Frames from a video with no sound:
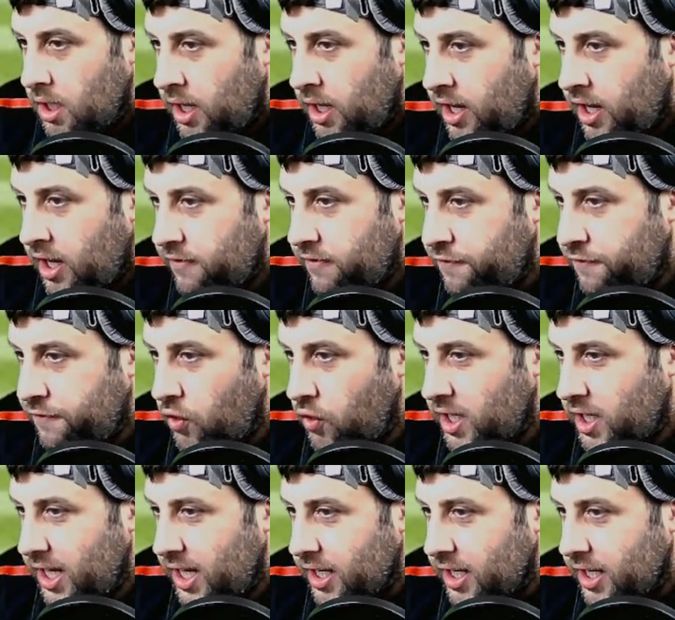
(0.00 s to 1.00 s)
Free
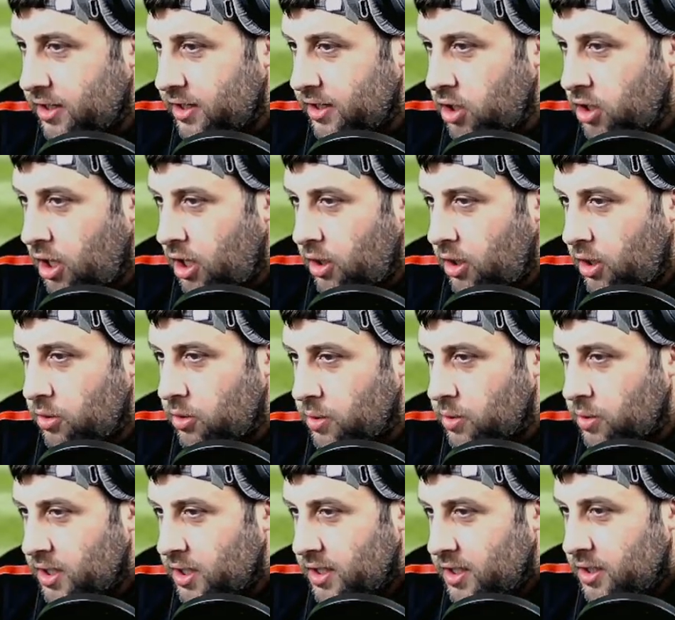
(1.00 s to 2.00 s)
kick. No.
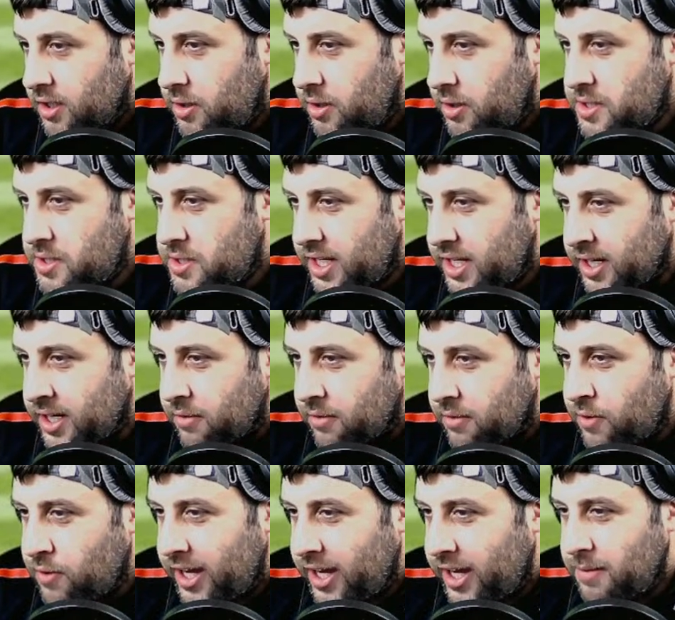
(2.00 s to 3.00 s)
Who's hitting it?
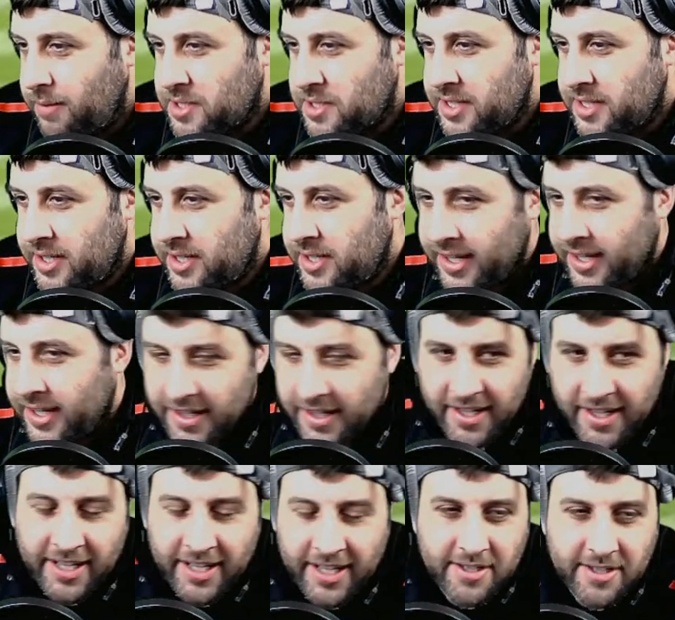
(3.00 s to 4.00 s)
Raheem Sterling. It
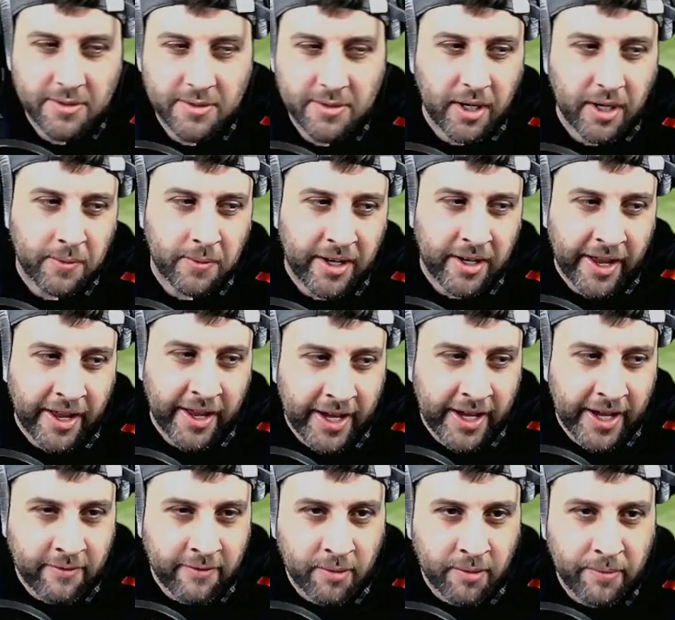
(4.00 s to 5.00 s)
doesn't quite work like that in
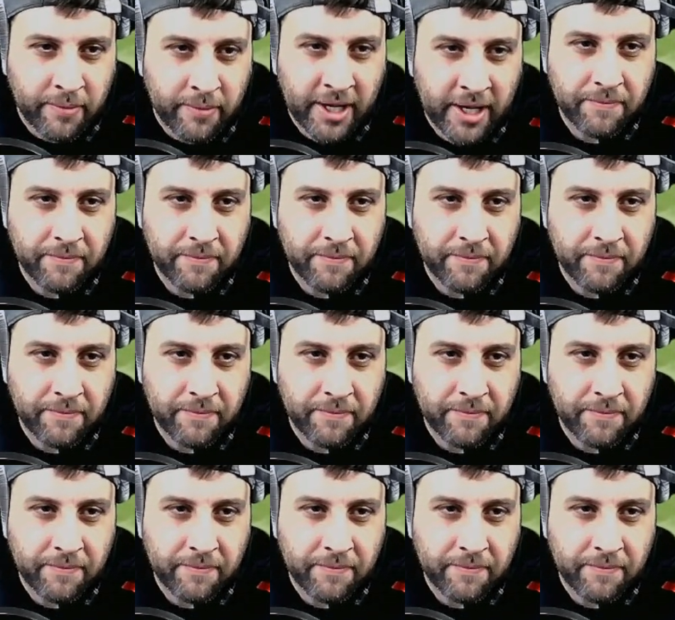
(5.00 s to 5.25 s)
rugby, mate.